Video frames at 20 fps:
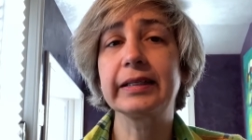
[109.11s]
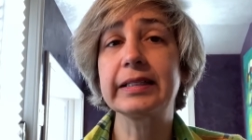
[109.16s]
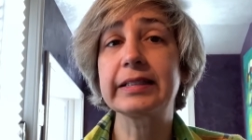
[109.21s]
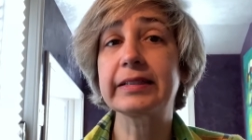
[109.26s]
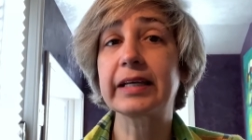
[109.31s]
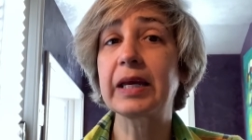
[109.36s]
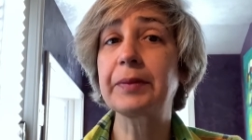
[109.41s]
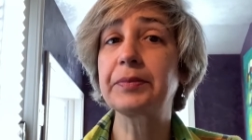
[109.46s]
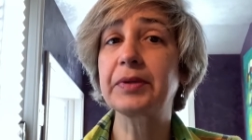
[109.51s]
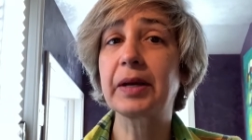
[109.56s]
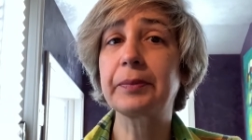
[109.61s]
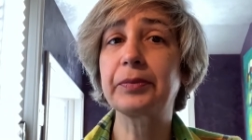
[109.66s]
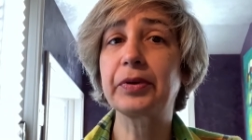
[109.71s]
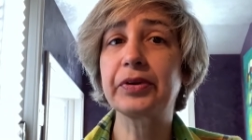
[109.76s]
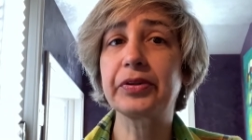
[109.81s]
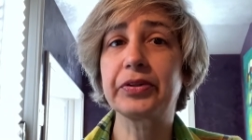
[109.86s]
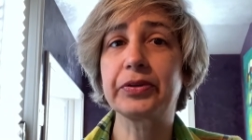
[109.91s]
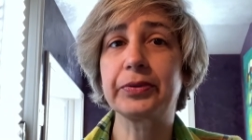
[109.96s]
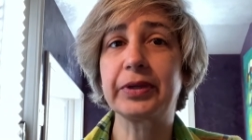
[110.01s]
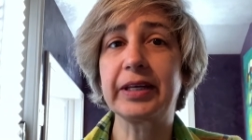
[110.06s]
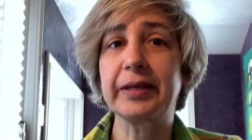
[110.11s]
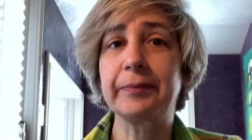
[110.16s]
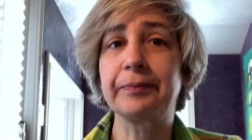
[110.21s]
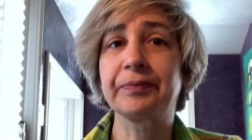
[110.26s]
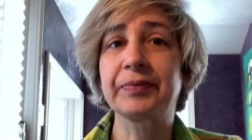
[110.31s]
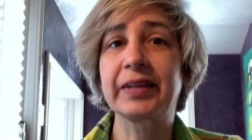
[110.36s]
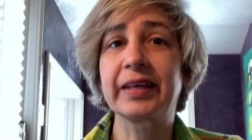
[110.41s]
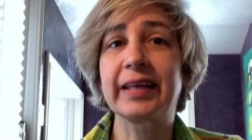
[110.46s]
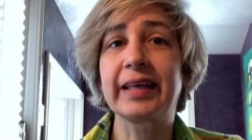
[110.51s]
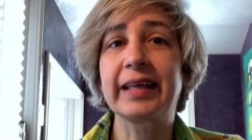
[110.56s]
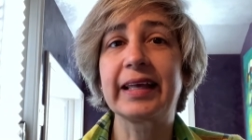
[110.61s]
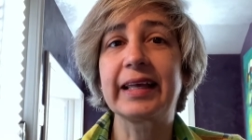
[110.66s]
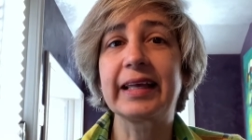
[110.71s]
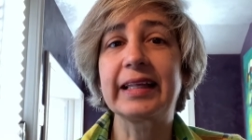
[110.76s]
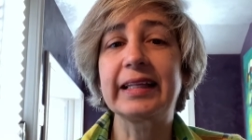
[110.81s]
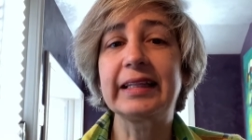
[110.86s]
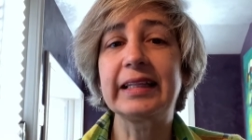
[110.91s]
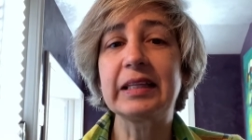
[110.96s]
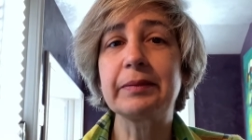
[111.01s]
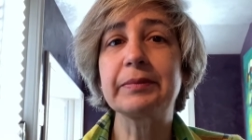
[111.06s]
Type number 3,
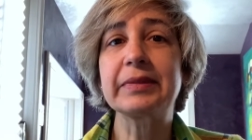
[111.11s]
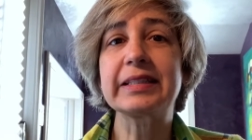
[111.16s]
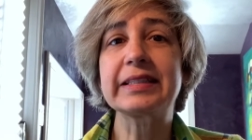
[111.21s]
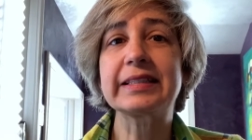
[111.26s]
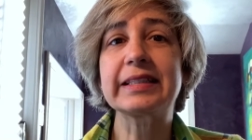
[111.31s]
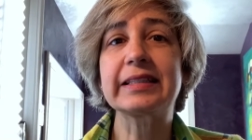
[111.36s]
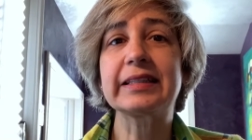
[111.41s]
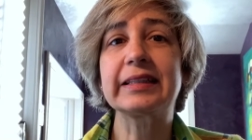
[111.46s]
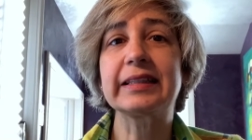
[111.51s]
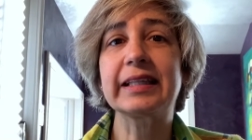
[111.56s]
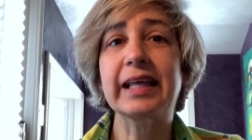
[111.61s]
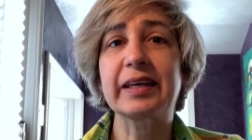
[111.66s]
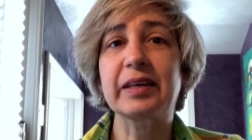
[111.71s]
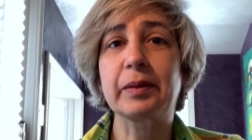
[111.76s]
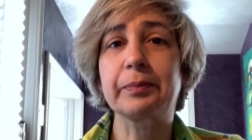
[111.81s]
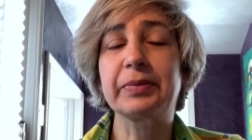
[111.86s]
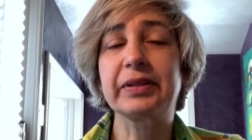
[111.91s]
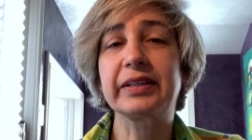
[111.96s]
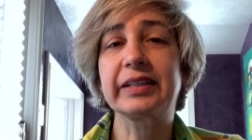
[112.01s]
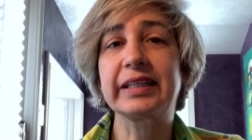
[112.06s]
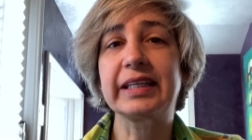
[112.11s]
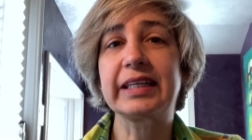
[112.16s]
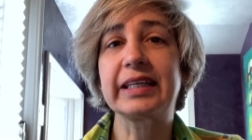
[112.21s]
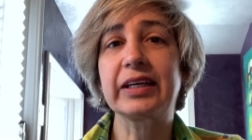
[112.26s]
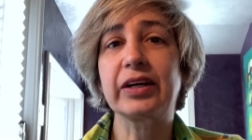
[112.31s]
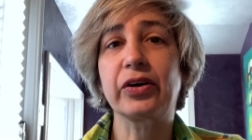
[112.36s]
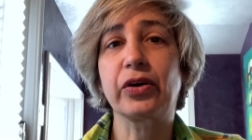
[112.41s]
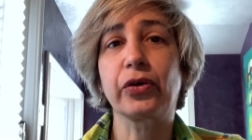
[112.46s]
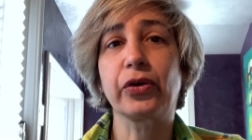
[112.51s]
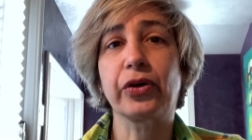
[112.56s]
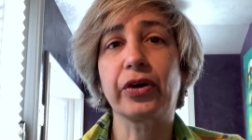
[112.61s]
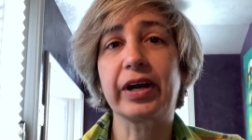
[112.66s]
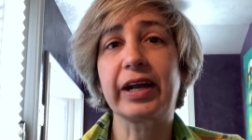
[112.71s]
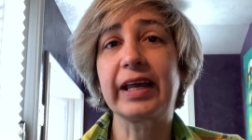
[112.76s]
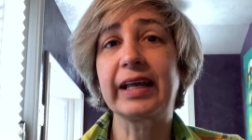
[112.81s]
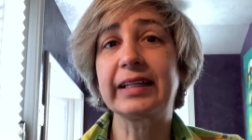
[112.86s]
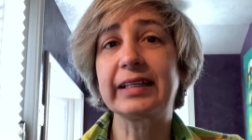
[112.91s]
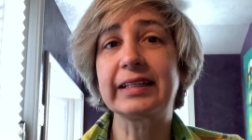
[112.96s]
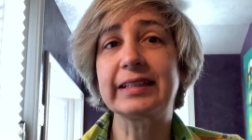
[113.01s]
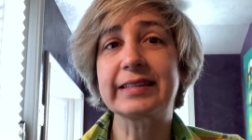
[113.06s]
limited liability, or
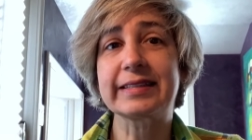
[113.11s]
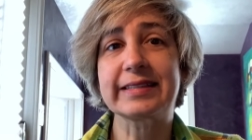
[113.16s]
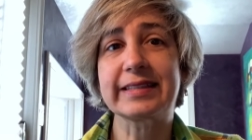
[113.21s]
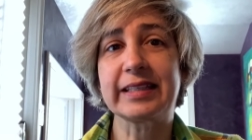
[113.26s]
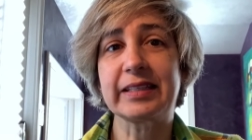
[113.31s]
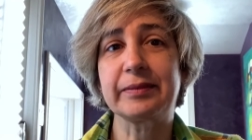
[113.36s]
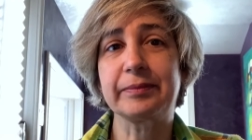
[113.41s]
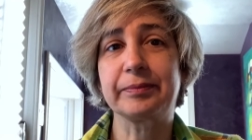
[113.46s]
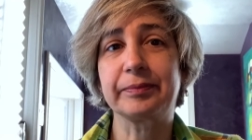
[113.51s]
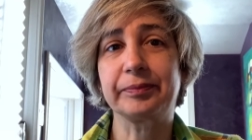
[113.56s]
LLC.